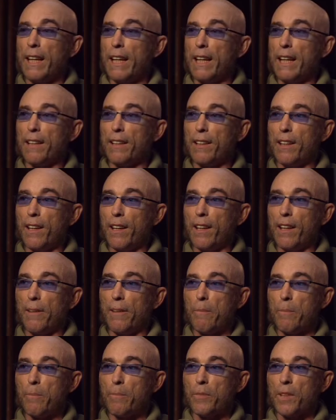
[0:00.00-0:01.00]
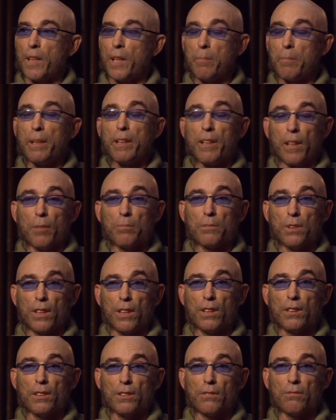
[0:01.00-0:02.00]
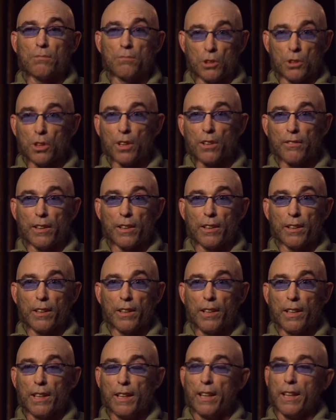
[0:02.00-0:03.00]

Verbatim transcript: and uh, he becomes his servant.